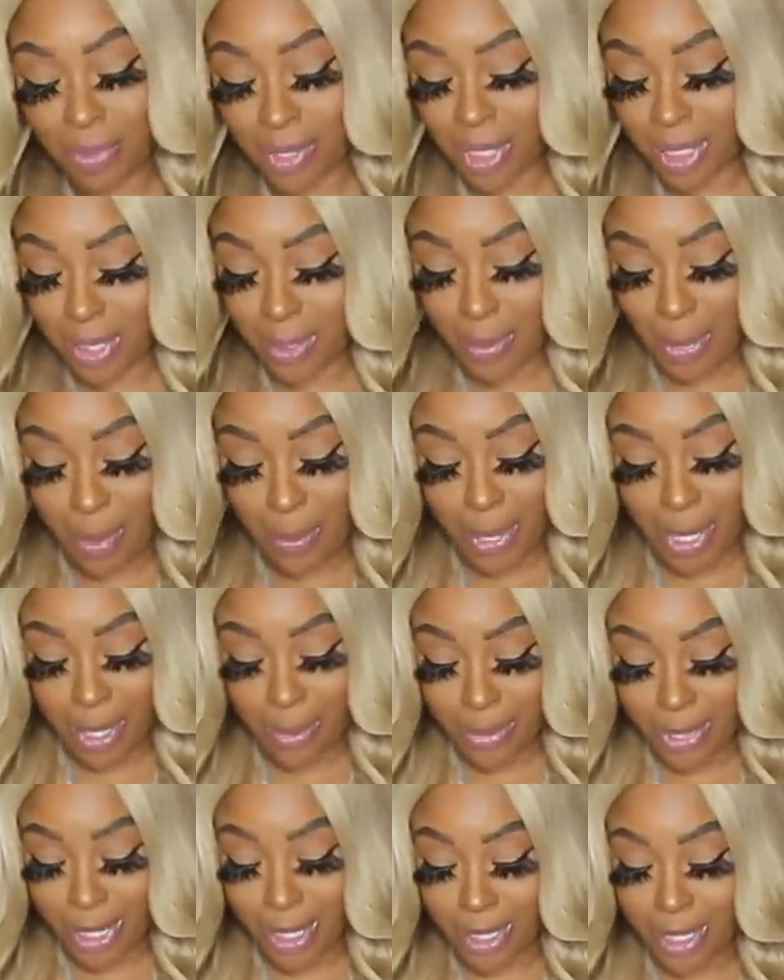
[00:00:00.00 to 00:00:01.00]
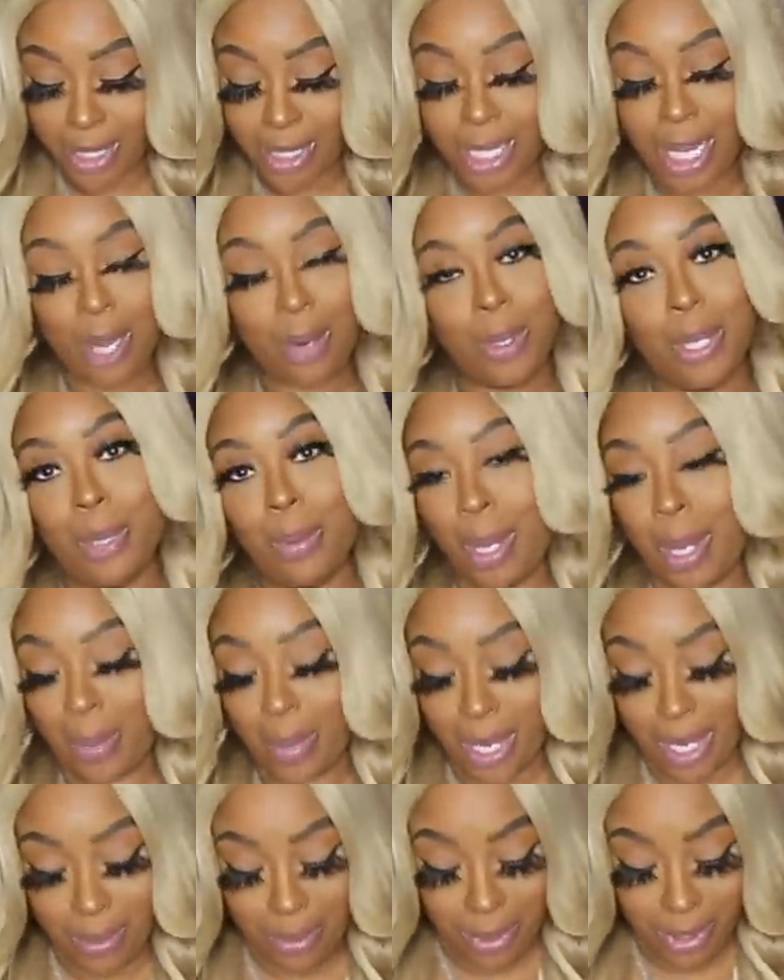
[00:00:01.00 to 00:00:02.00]
this is my baby. This is already my
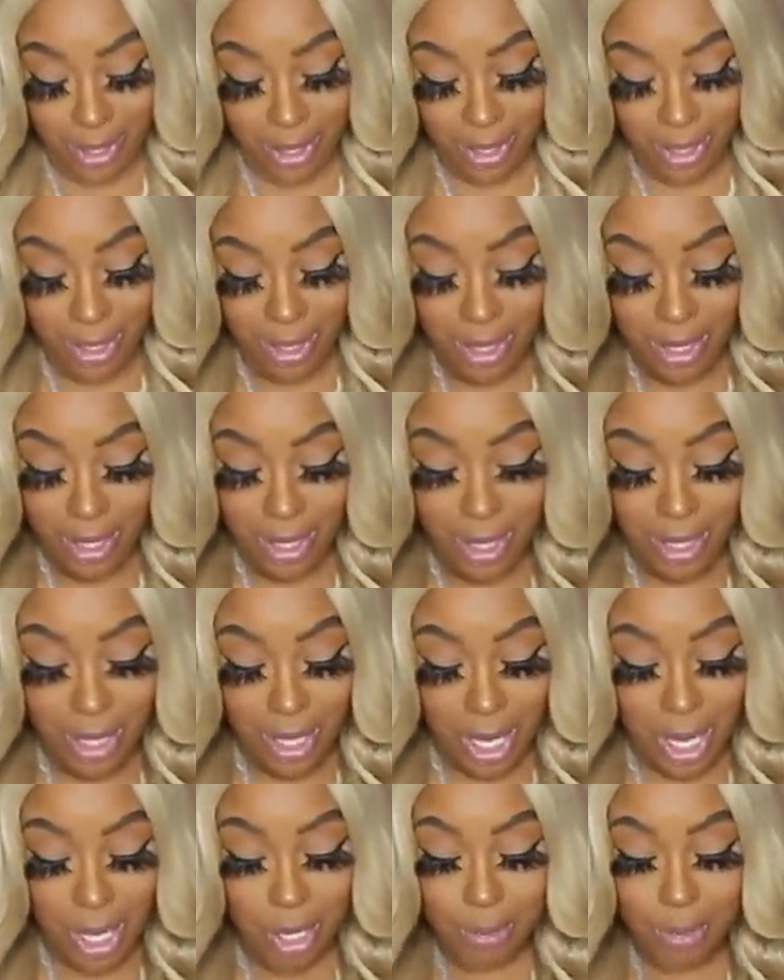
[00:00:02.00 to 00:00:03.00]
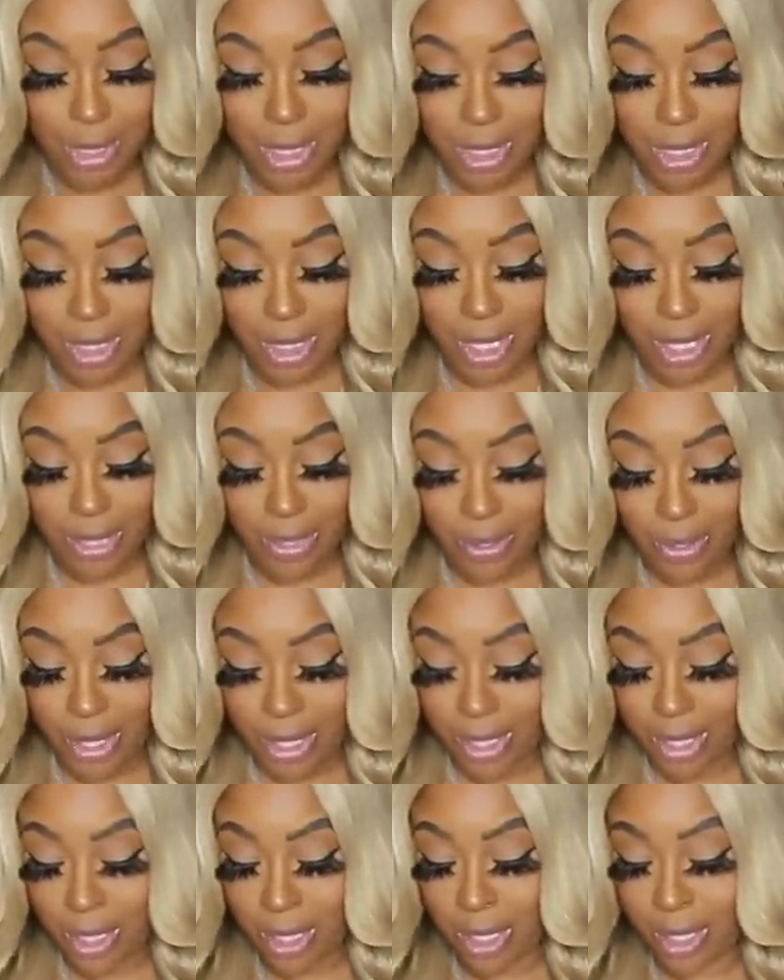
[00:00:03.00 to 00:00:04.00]
baby. I hope this leather
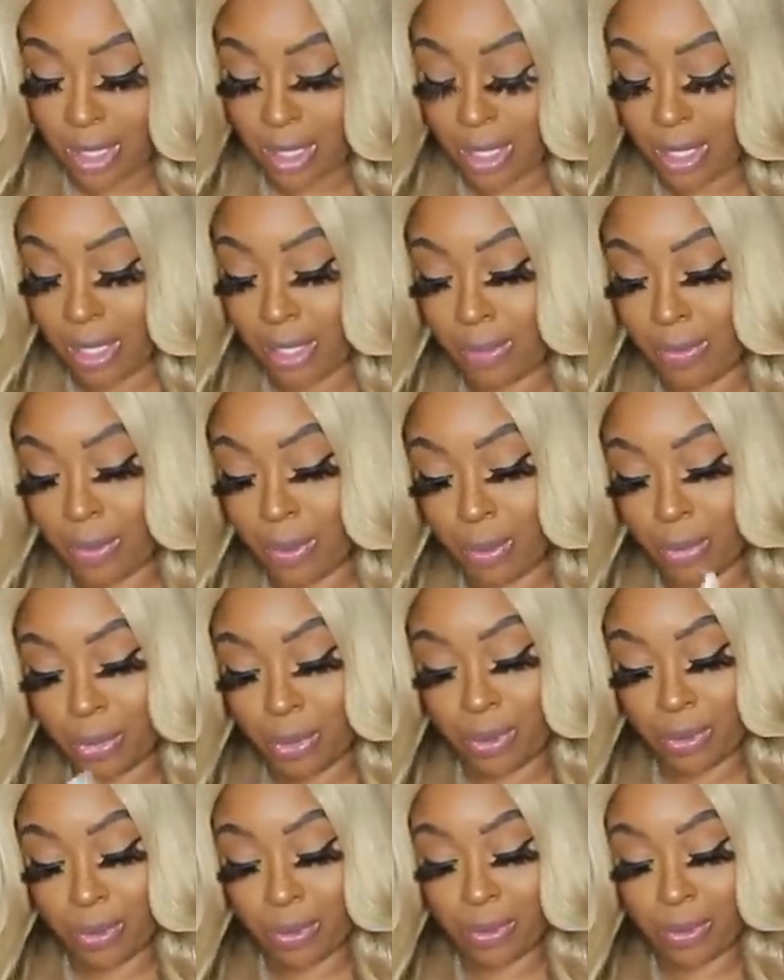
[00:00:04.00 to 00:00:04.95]
isn't uncomfortable.